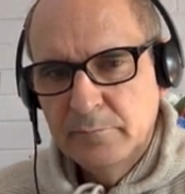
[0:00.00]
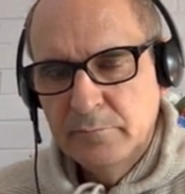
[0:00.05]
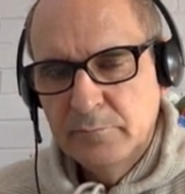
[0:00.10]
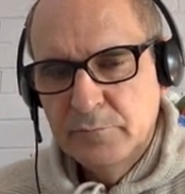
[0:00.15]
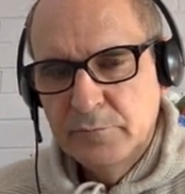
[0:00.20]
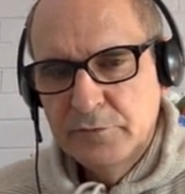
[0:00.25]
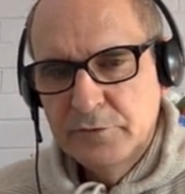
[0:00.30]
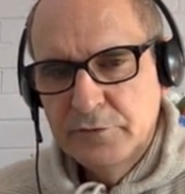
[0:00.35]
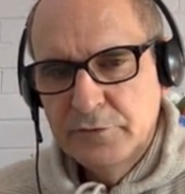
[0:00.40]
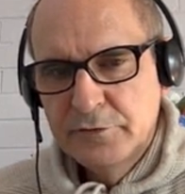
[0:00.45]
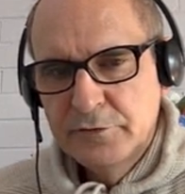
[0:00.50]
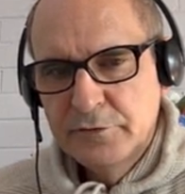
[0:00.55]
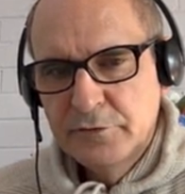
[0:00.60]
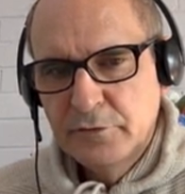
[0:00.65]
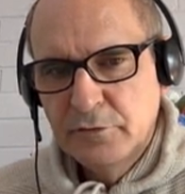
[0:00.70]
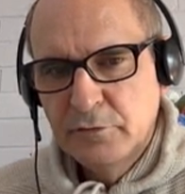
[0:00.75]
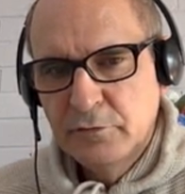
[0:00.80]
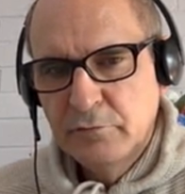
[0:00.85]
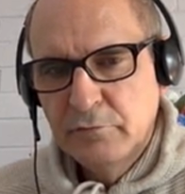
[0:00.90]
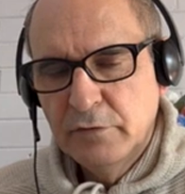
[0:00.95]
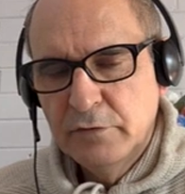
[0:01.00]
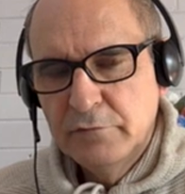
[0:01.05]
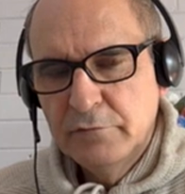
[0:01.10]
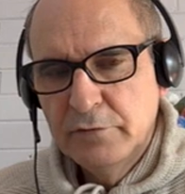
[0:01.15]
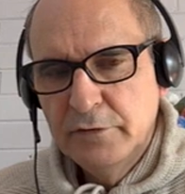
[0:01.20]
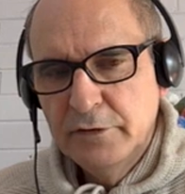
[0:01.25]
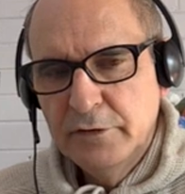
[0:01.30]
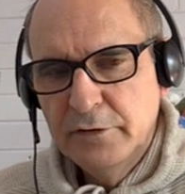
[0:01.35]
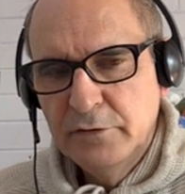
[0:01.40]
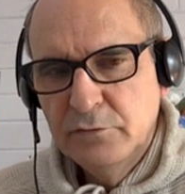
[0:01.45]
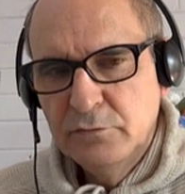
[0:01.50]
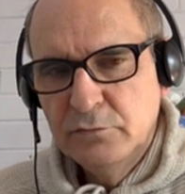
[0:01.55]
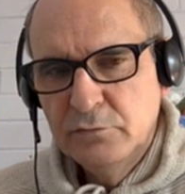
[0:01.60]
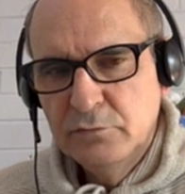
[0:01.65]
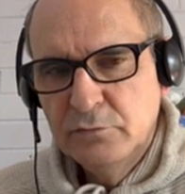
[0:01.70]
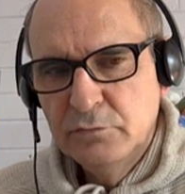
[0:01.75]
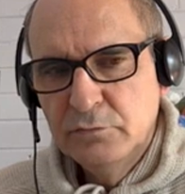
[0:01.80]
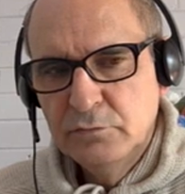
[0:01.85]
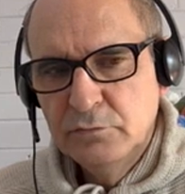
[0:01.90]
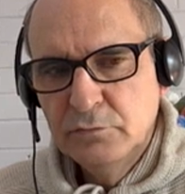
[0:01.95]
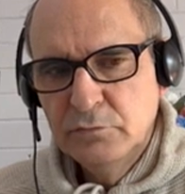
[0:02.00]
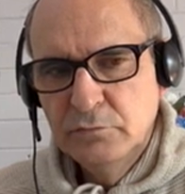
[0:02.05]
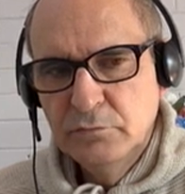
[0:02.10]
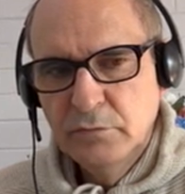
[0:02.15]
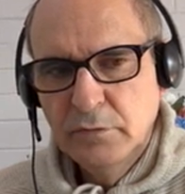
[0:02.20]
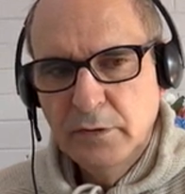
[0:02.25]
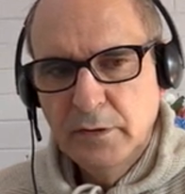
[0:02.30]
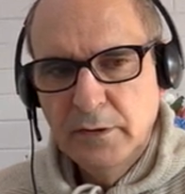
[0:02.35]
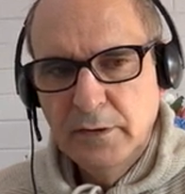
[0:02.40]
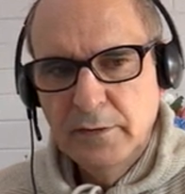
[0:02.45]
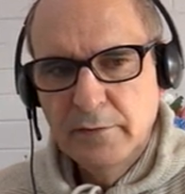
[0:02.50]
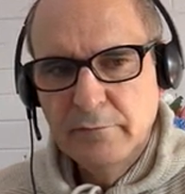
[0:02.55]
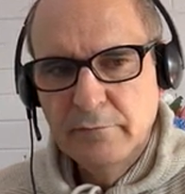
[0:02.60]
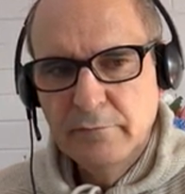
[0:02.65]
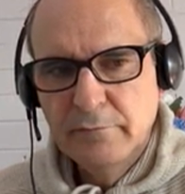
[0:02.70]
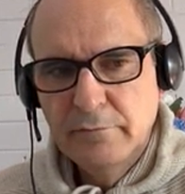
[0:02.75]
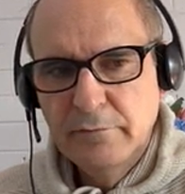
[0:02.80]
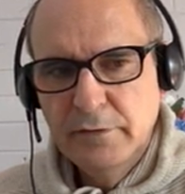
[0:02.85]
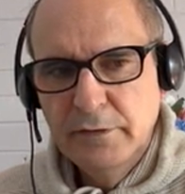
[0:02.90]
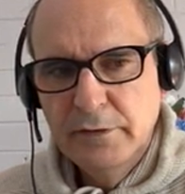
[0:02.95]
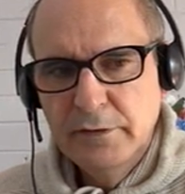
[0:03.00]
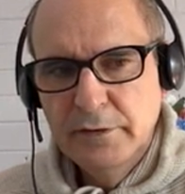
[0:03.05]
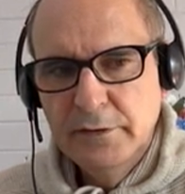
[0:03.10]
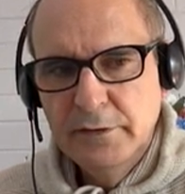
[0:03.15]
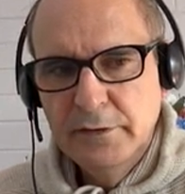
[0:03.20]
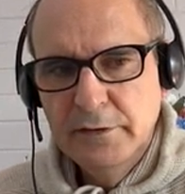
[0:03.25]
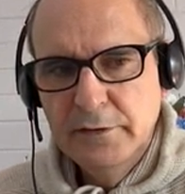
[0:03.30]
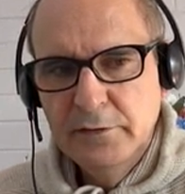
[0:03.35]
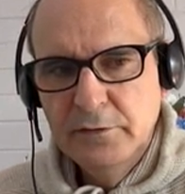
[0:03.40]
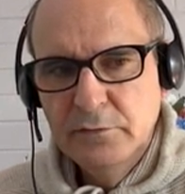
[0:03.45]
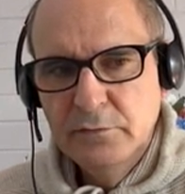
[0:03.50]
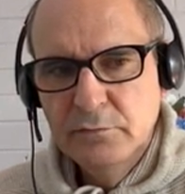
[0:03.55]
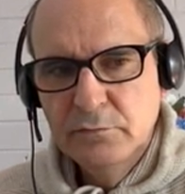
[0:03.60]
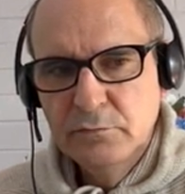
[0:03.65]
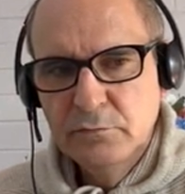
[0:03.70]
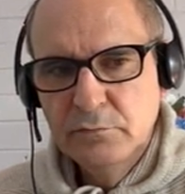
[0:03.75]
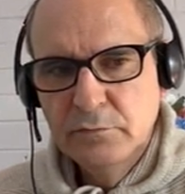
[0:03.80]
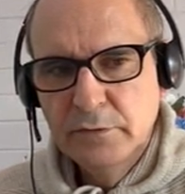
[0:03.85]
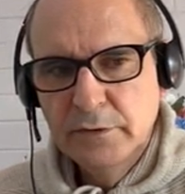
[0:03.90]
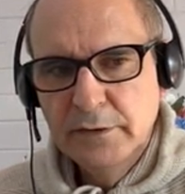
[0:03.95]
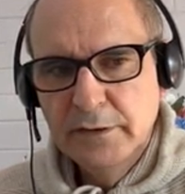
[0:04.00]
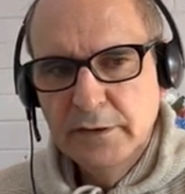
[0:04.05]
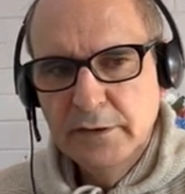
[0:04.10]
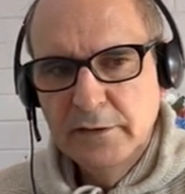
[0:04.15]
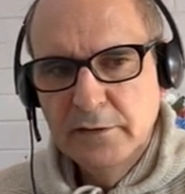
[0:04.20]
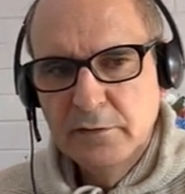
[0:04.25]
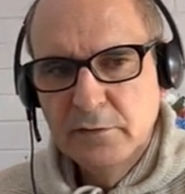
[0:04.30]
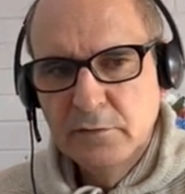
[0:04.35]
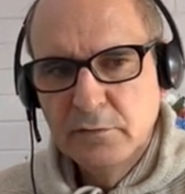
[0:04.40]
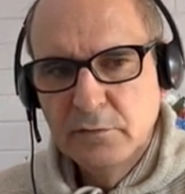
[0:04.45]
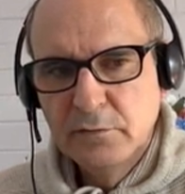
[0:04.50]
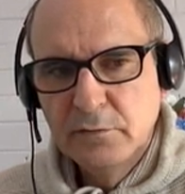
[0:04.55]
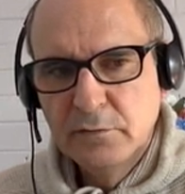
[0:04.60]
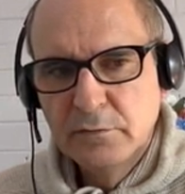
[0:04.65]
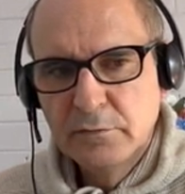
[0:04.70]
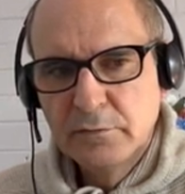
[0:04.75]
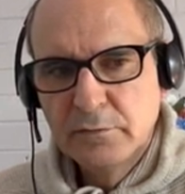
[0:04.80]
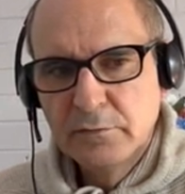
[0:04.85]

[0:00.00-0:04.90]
So what we need to do, we need to ignore